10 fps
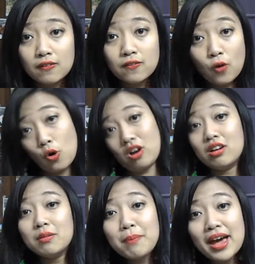4
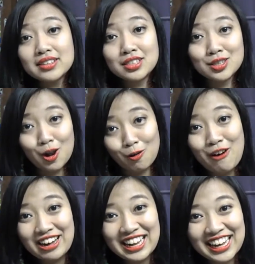pets
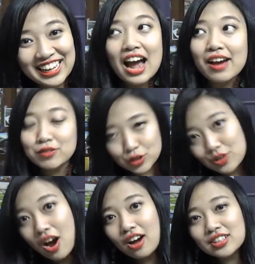already. I have 2
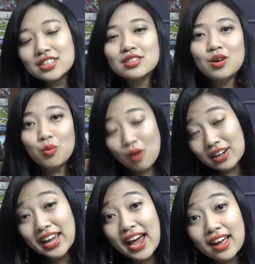dogs, 1
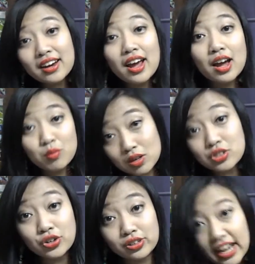cat, and 1
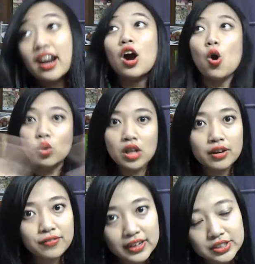turtle, and a whole lot
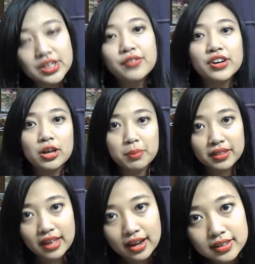of fish. I forgot about
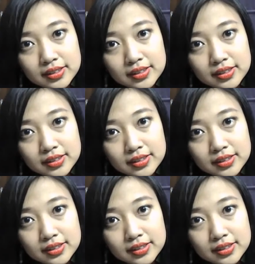that.